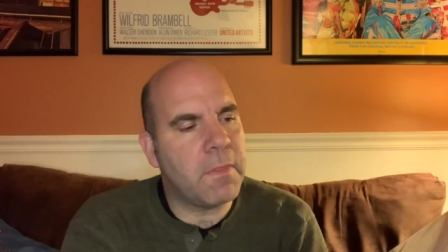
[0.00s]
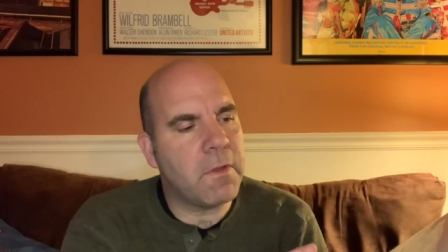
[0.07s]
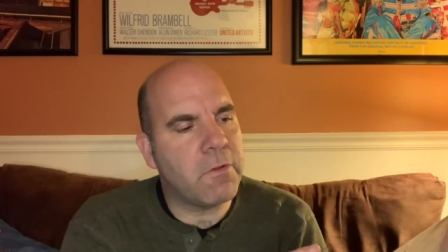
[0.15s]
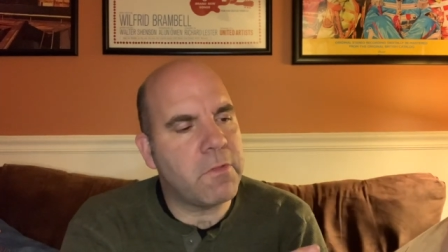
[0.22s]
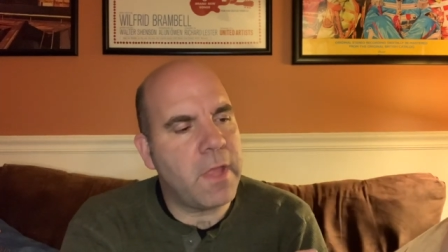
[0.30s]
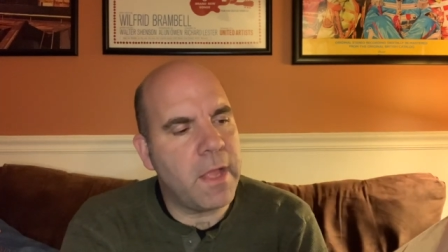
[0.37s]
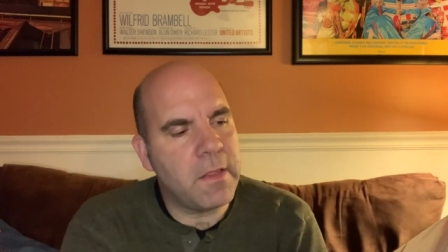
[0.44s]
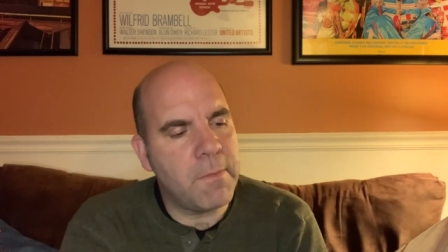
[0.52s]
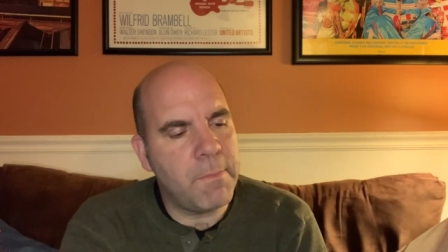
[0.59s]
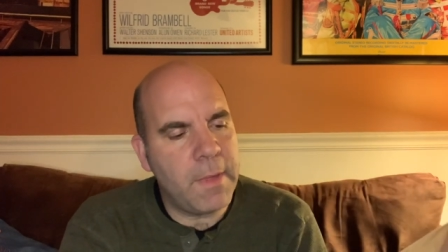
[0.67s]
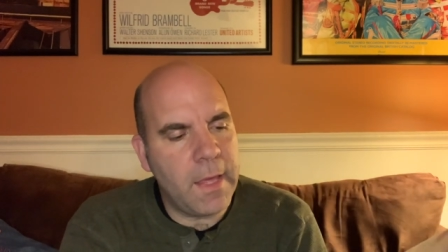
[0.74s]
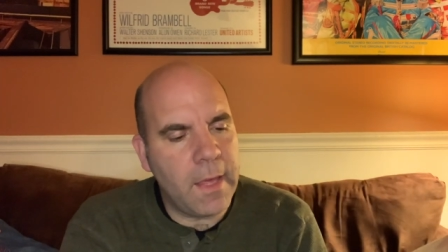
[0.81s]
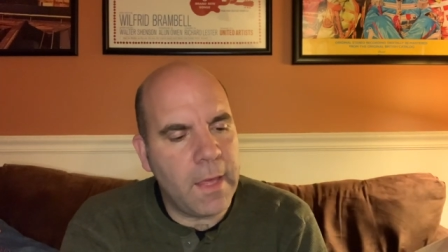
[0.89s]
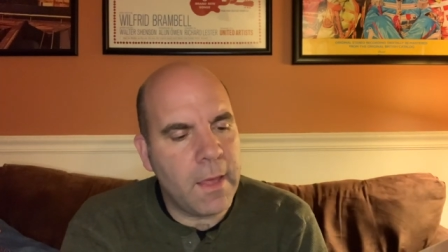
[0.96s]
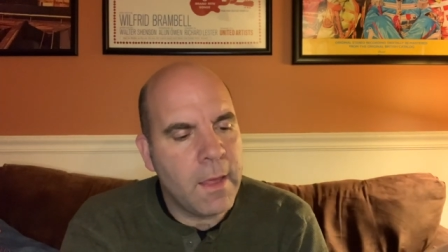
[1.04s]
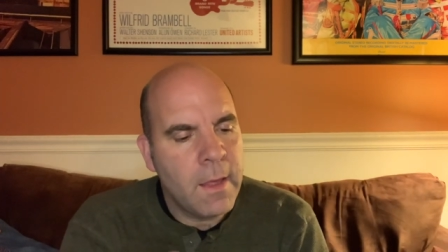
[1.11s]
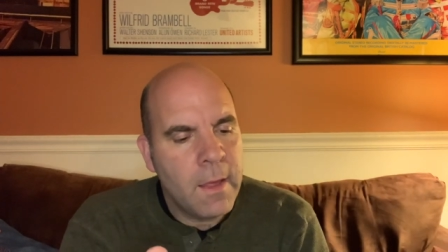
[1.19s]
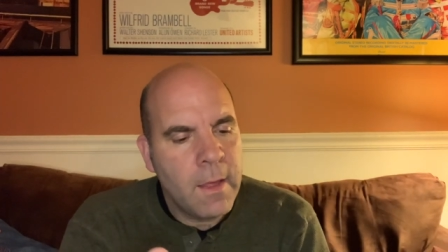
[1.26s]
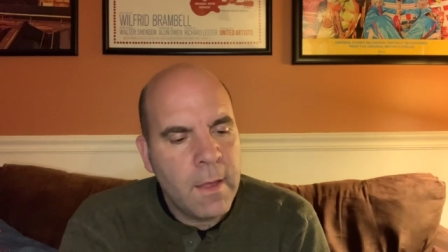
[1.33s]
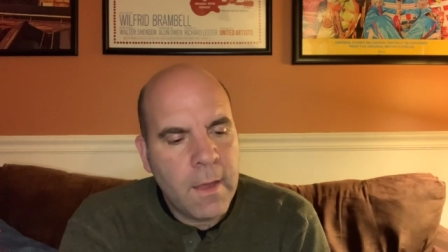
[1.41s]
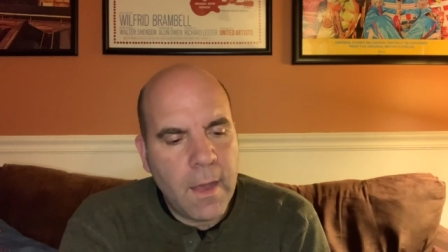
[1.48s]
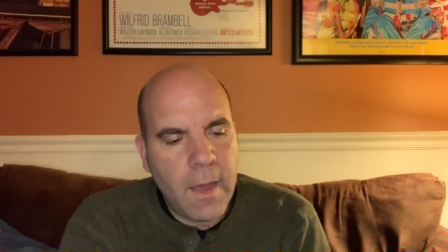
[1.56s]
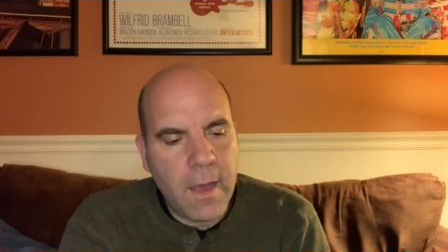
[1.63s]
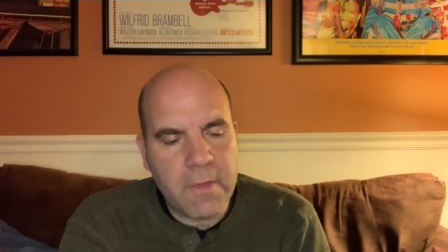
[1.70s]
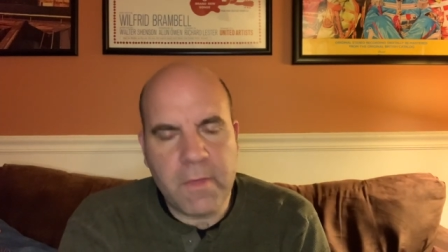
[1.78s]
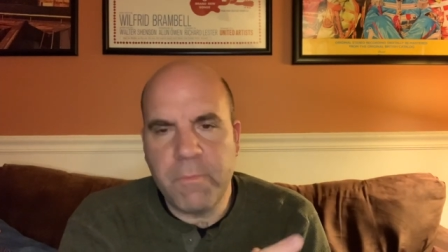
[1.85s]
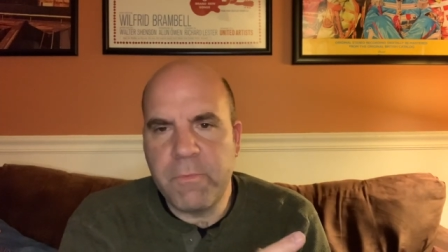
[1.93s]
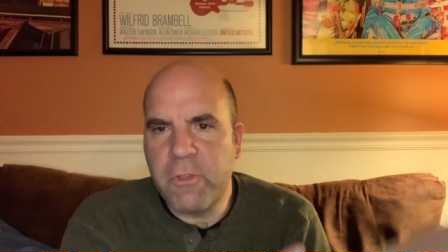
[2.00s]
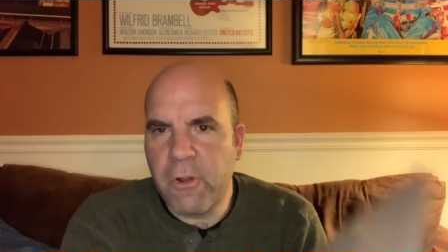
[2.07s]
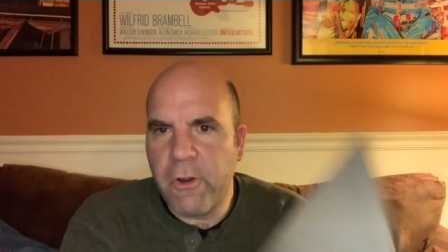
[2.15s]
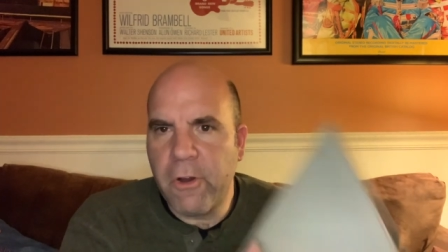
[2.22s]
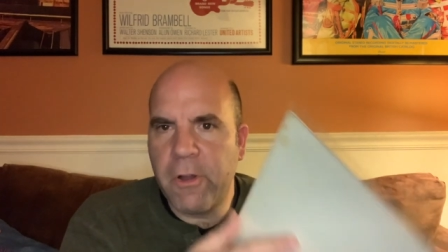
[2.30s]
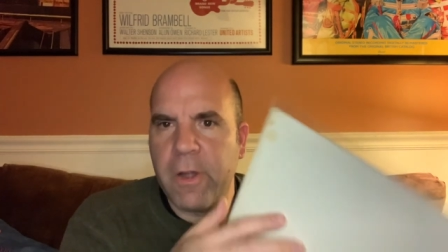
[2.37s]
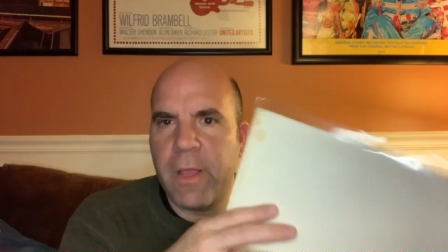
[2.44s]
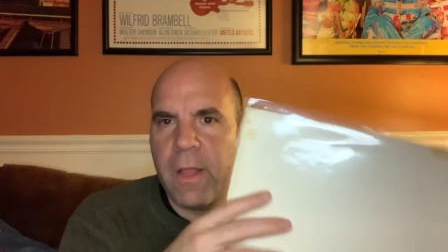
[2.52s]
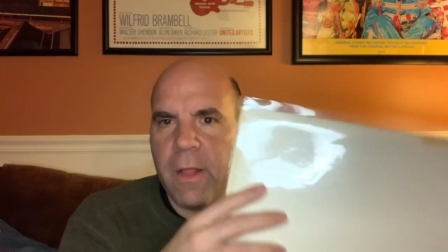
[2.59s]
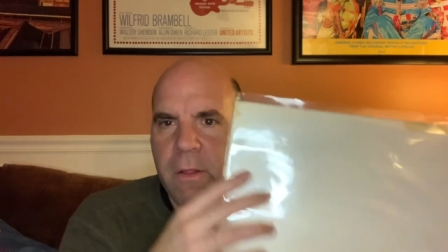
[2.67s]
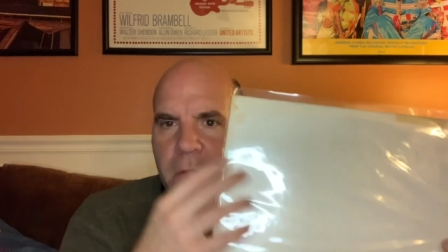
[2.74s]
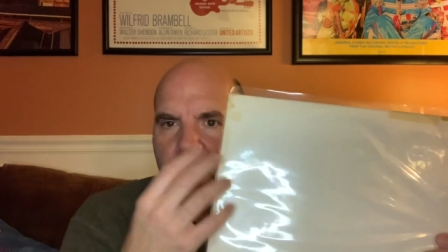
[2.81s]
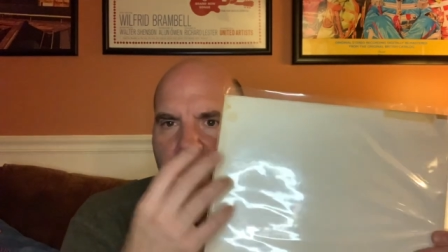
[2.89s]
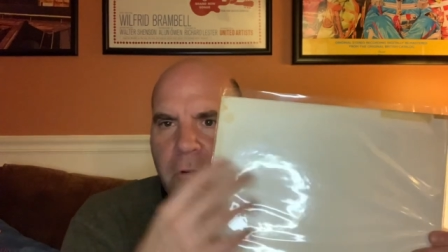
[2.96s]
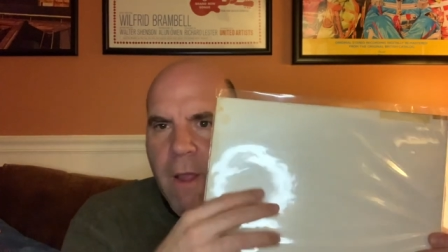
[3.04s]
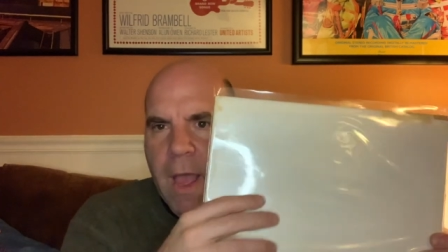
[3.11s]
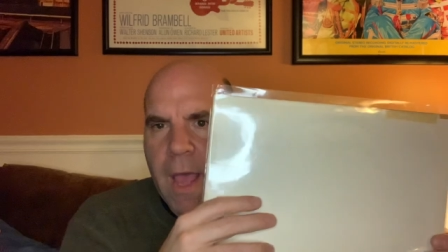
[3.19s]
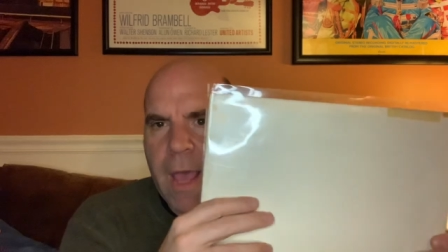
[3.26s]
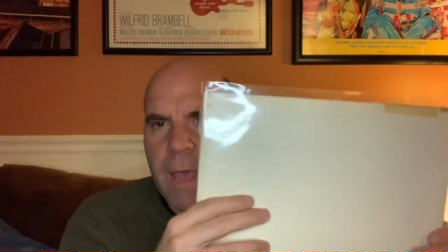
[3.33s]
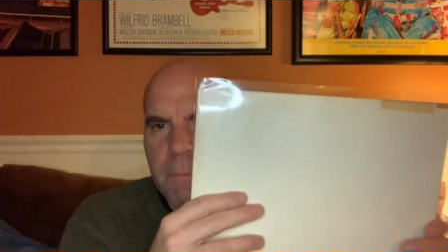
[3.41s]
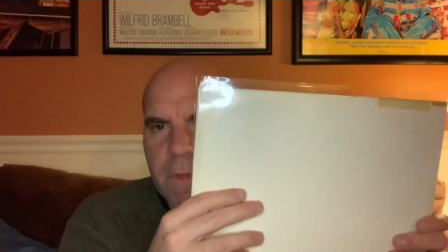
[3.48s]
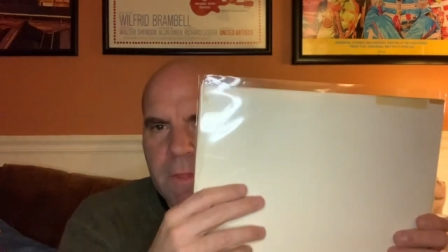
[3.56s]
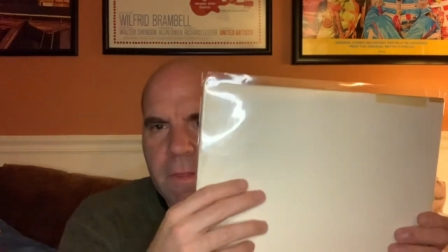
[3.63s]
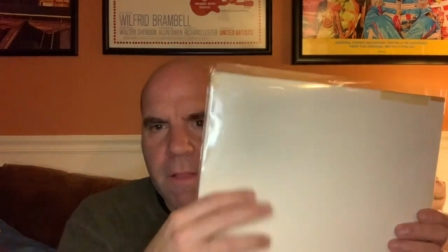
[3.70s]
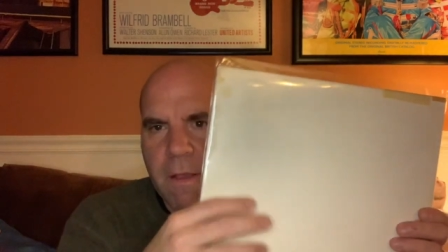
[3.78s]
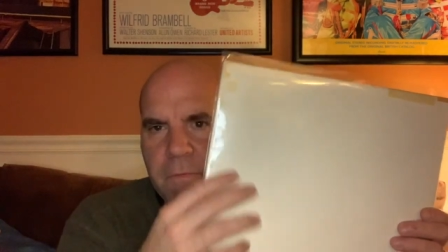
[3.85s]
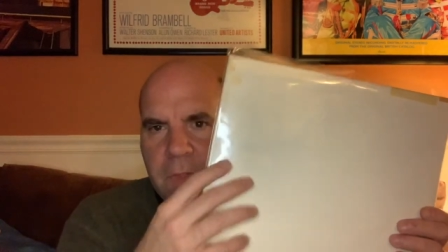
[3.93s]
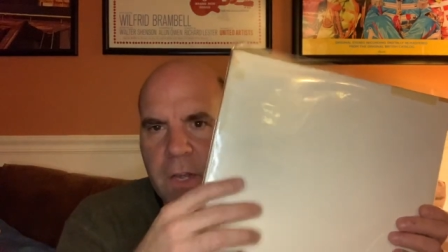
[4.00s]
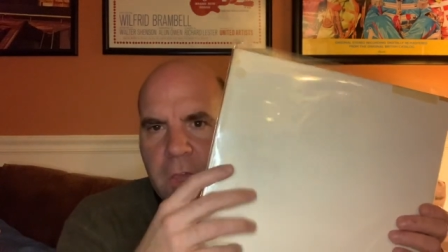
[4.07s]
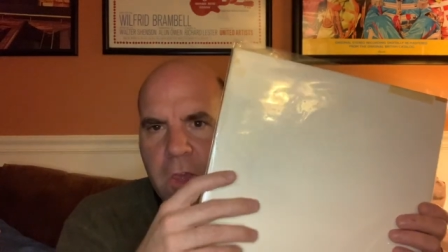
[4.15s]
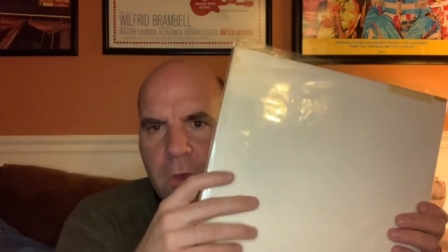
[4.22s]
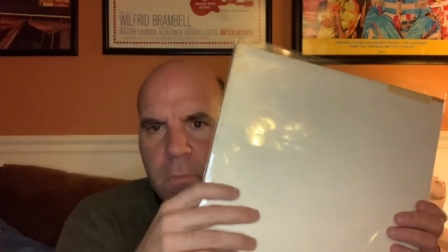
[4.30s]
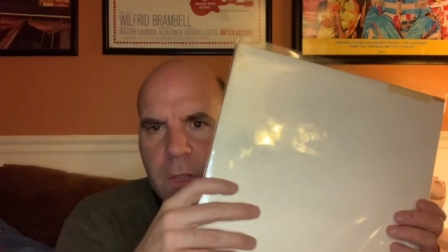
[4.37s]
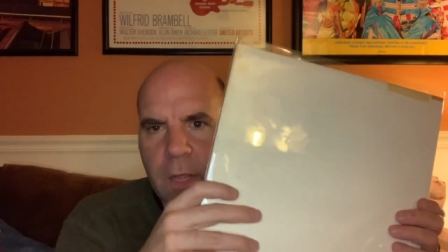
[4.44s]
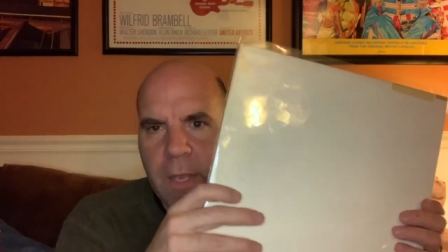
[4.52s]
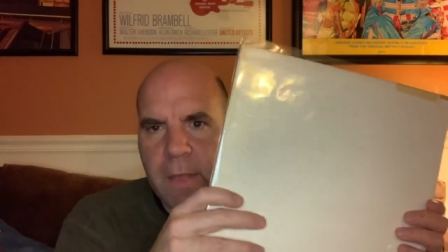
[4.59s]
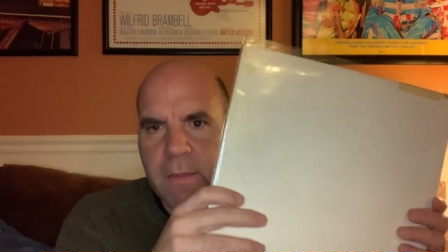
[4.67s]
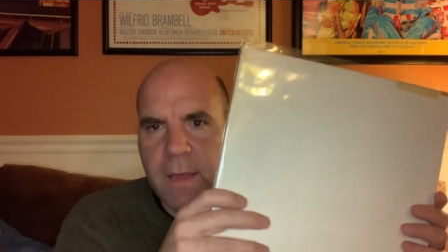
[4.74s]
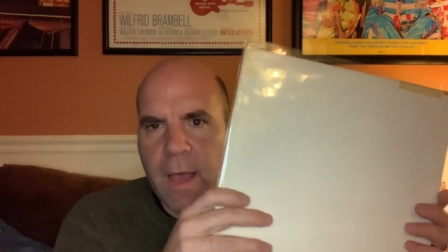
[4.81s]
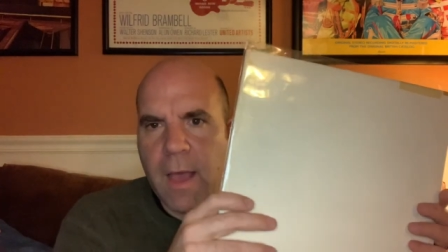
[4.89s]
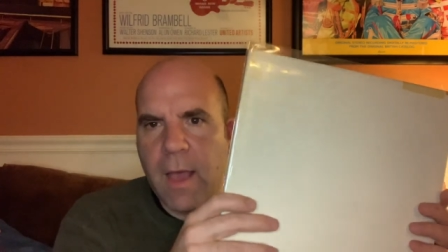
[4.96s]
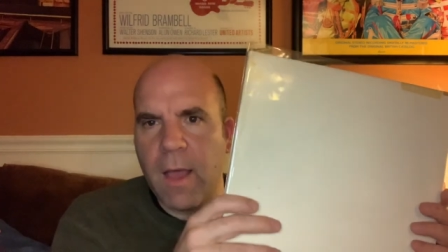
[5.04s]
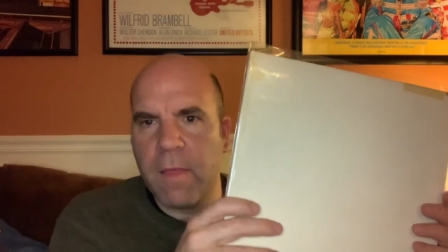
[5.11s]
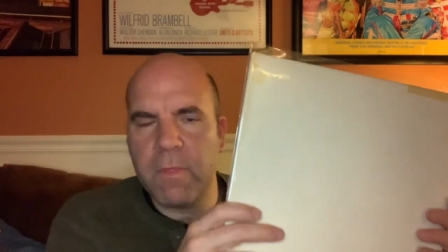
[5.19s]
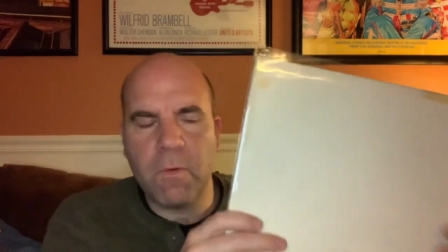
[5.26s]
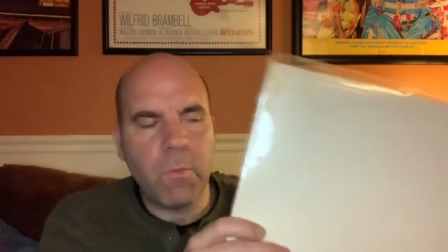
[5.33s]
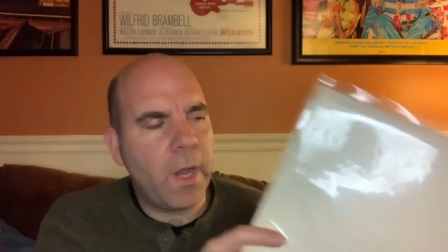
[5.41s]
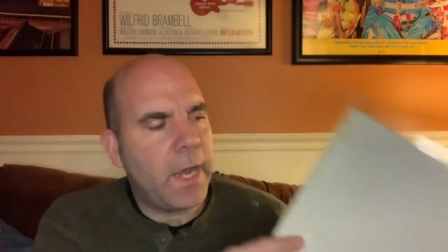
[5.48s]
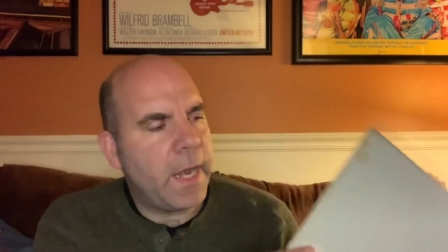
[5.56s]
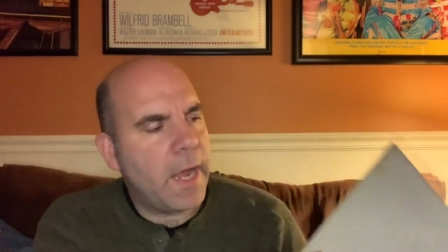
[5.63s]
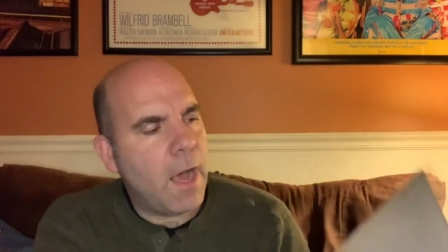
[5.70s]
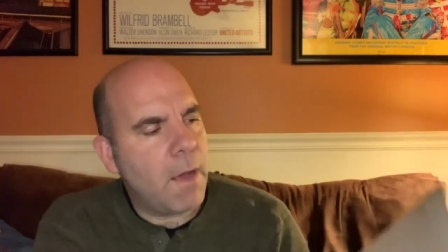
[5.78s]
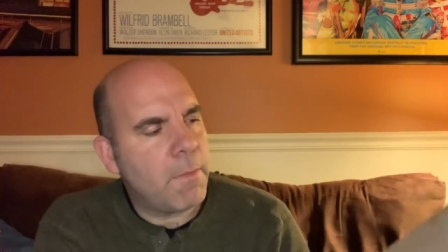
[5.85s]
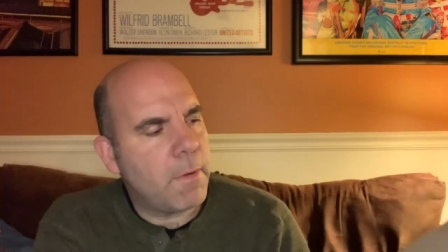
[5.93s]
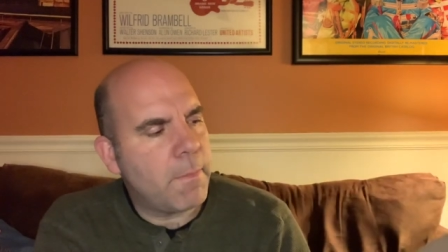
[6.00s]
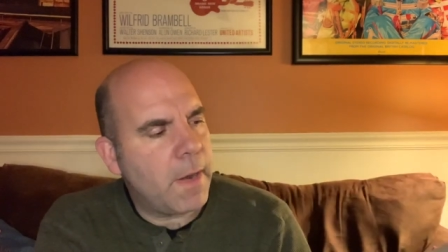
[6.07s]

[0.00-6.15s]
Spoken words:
There tend to be some dirt and grime and stuff that accumulates on the white album.